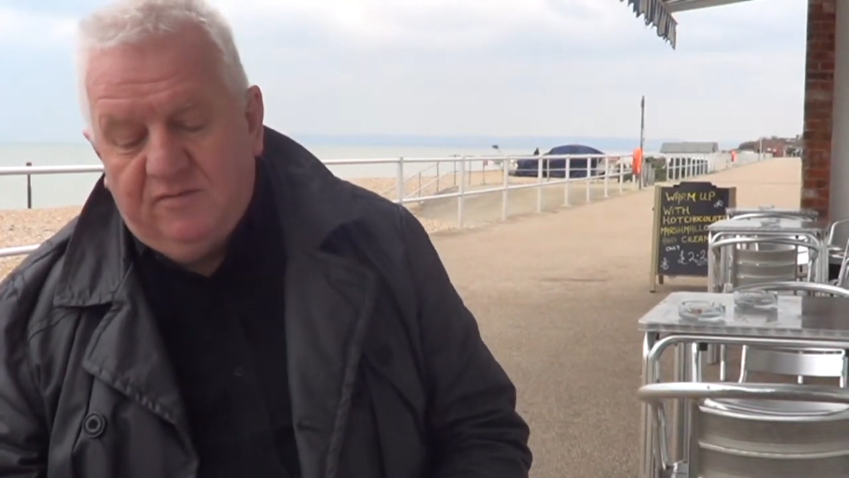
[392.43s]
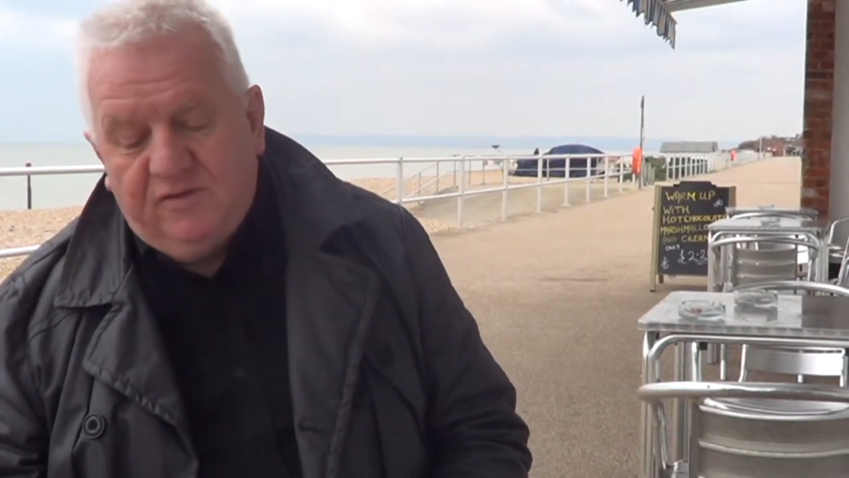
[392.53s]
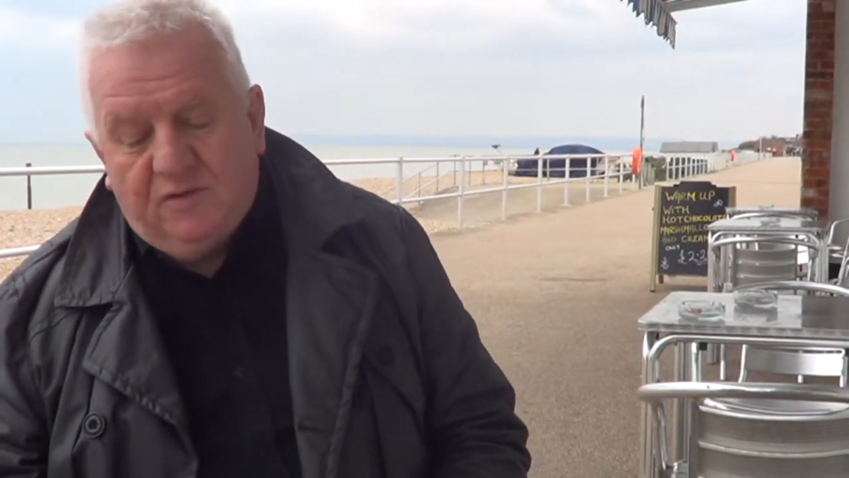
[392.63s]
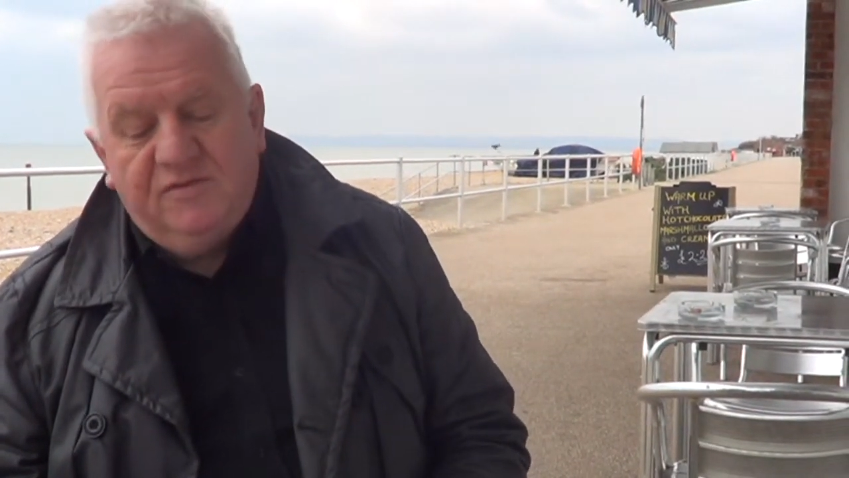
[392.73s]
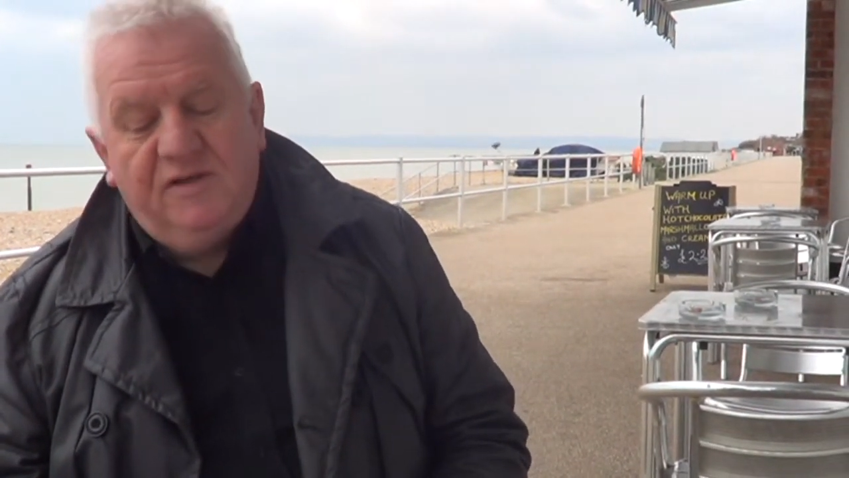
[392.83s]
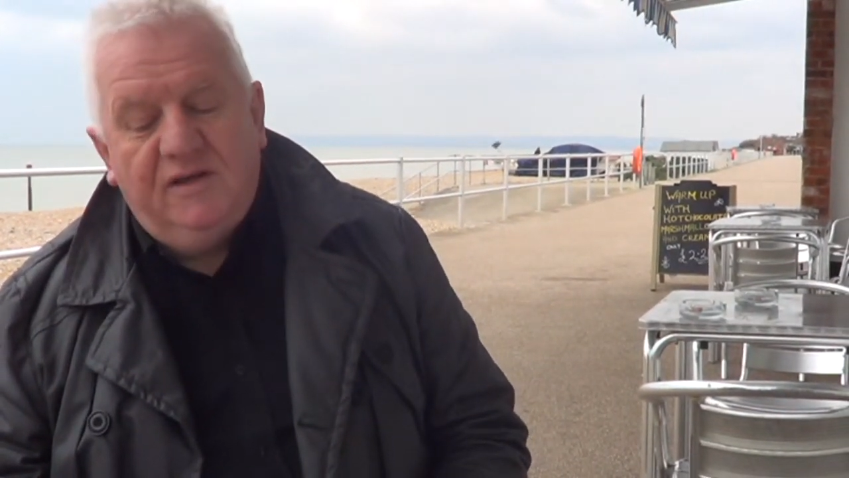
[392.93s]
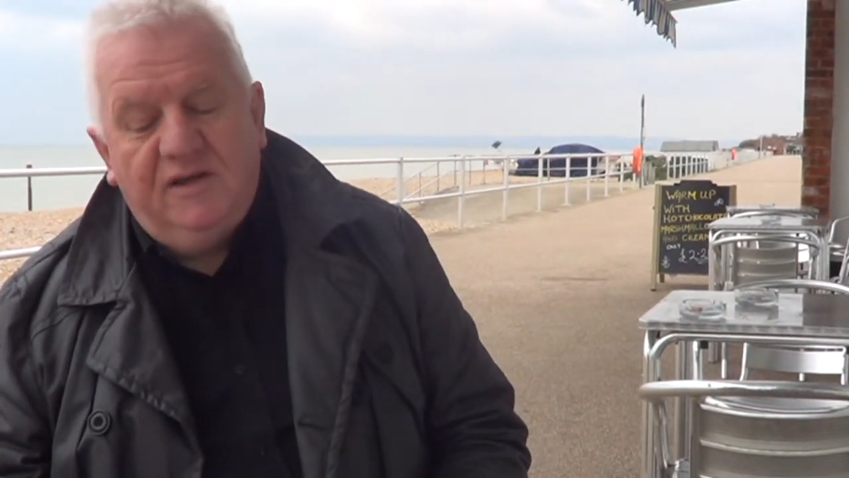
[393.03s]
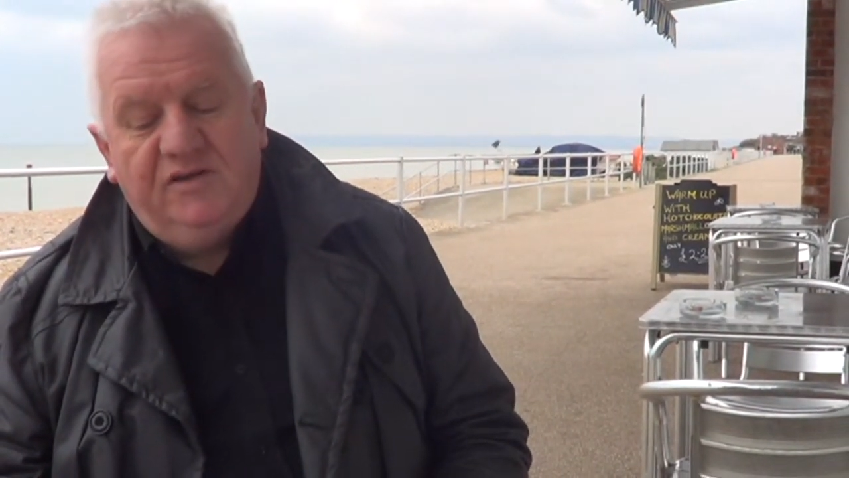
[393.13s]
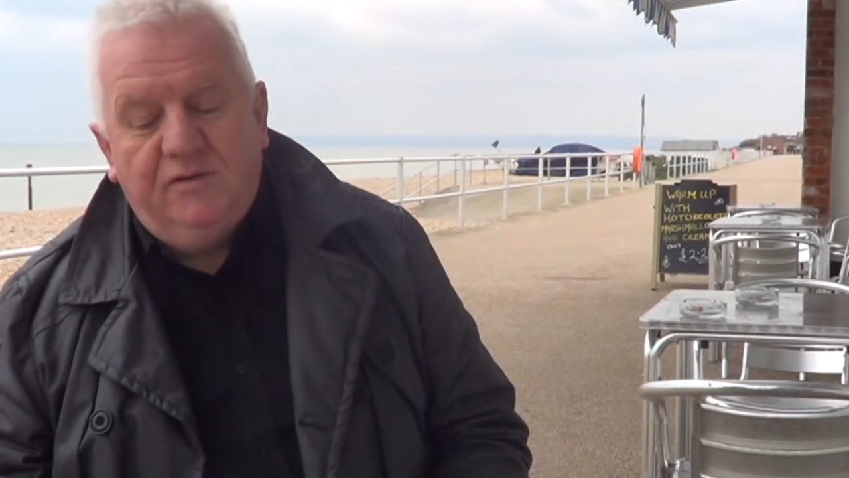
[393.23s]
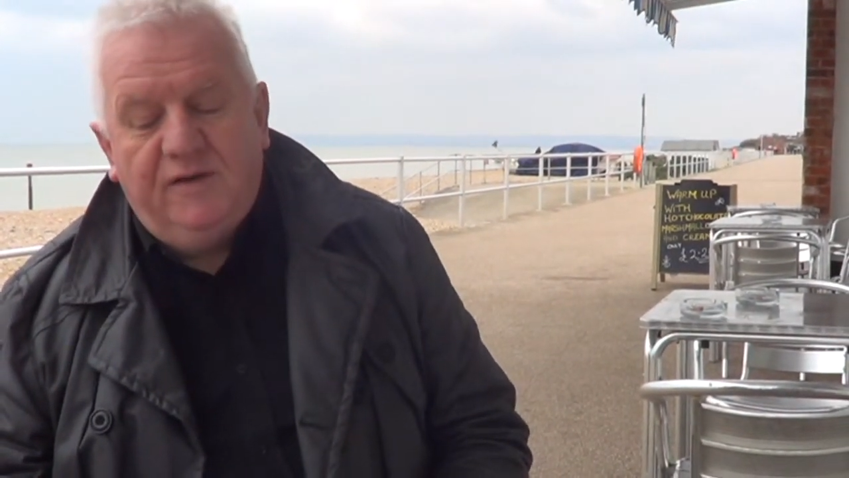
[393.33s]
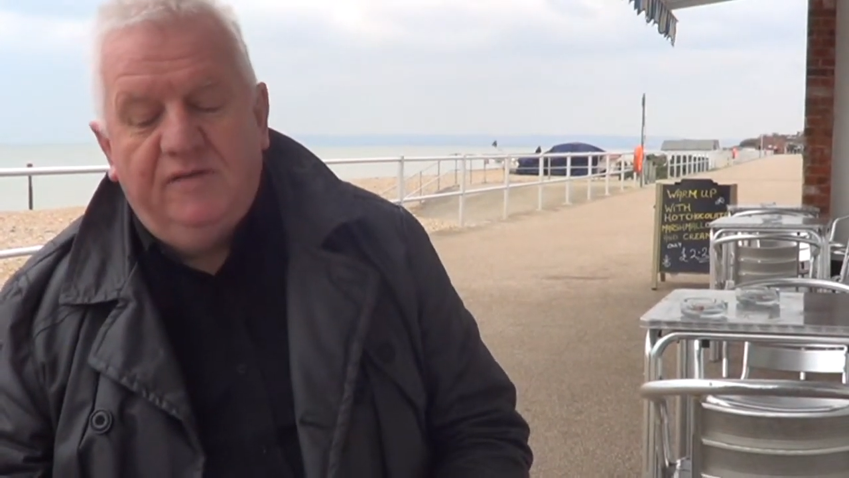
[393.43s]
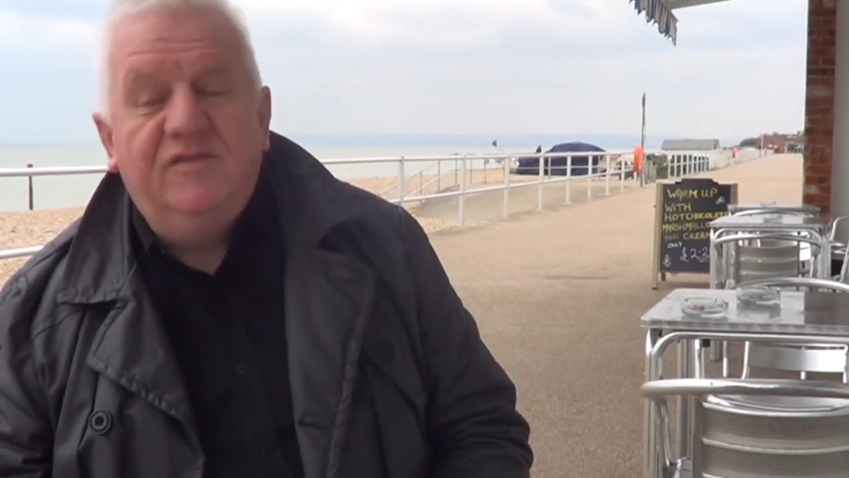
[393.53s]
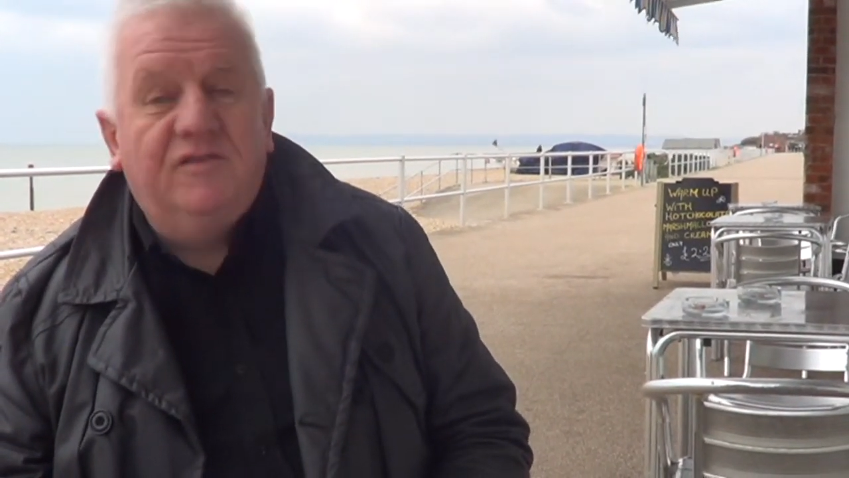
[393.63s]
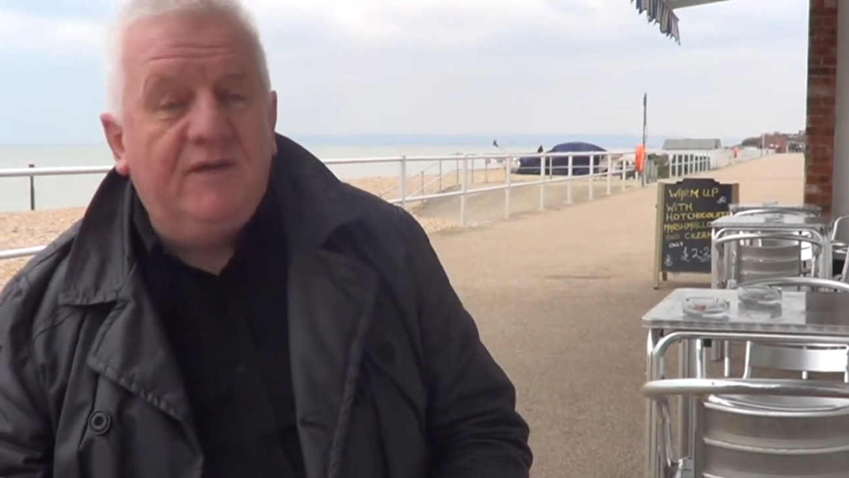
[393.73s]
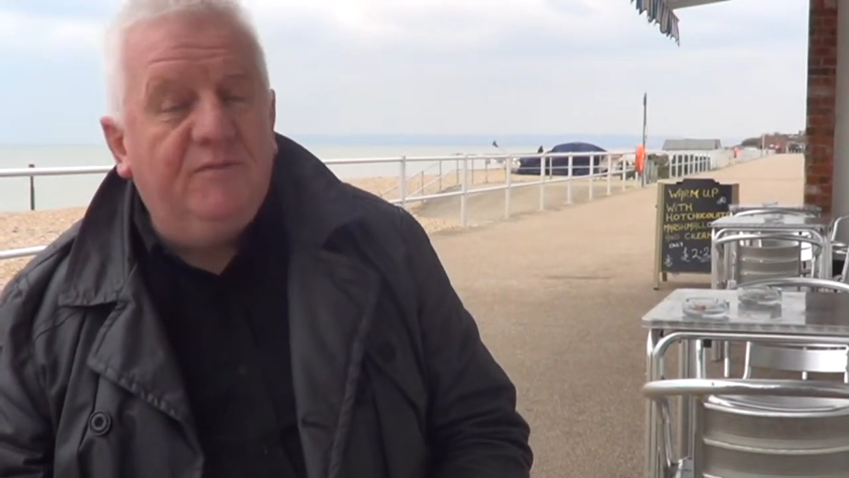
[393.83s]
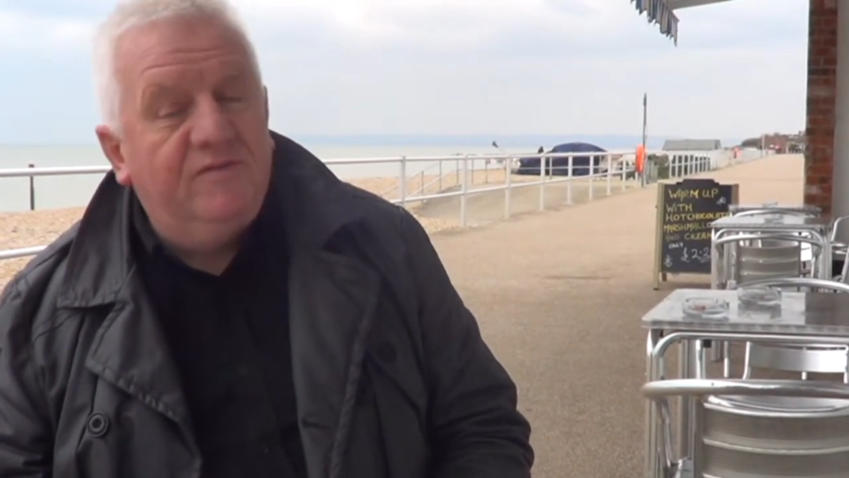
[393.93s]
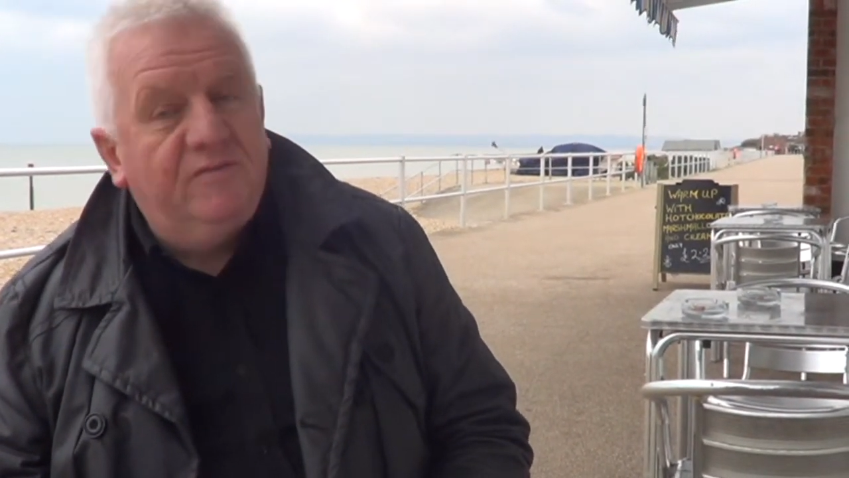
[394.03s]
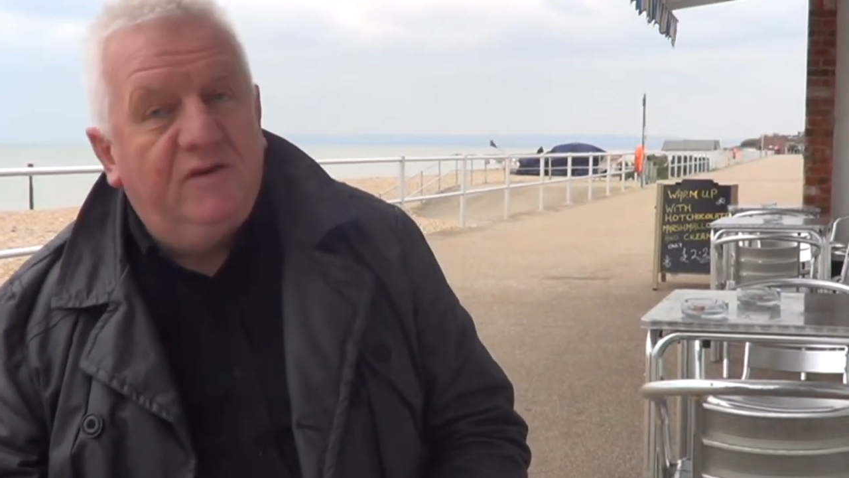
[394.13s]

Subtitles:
resulting in the issuing of a statement